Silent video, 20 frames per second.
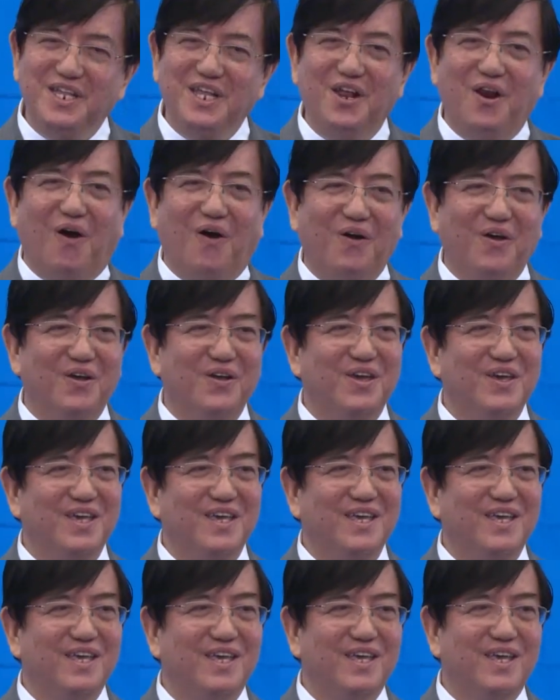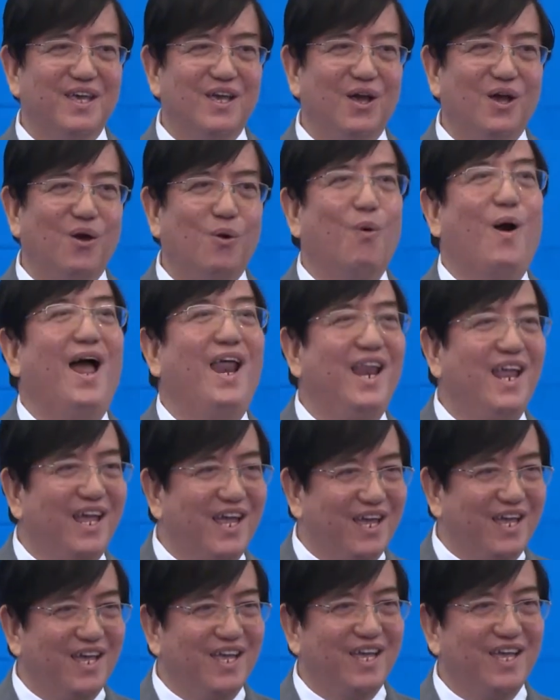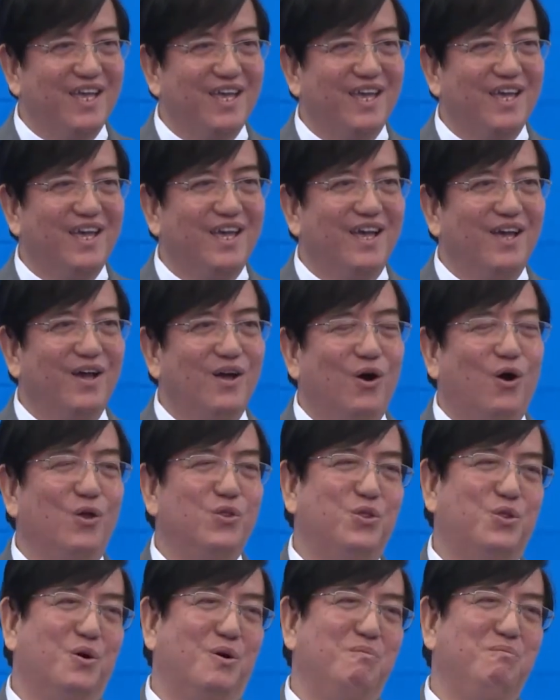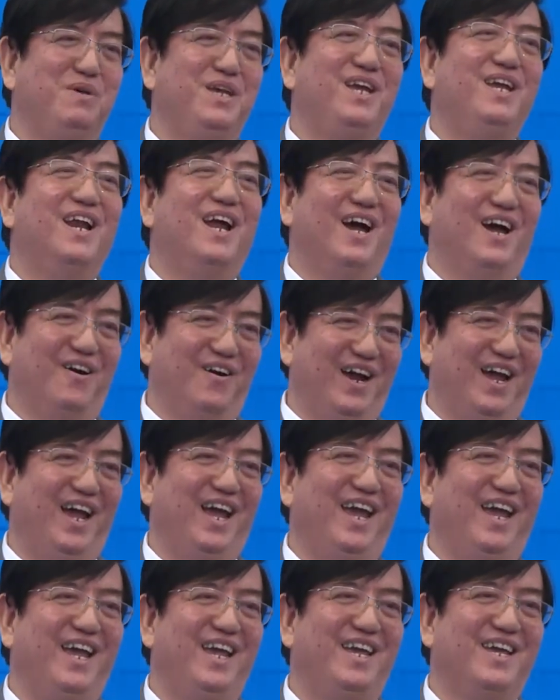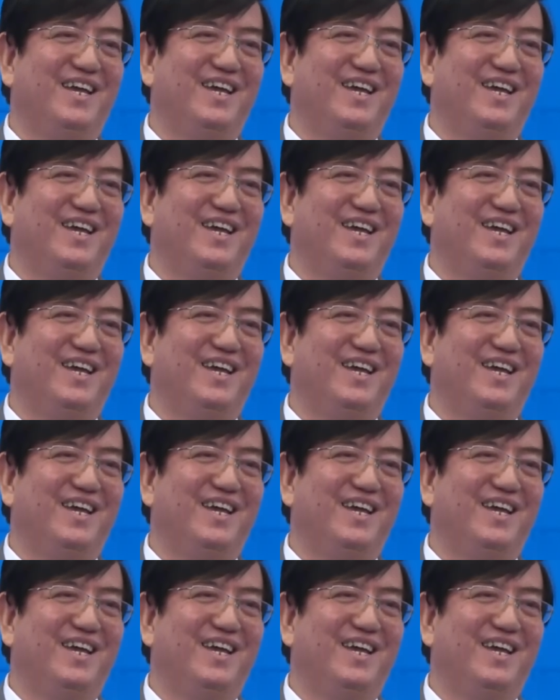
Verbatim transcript: no? What? Atomy, right?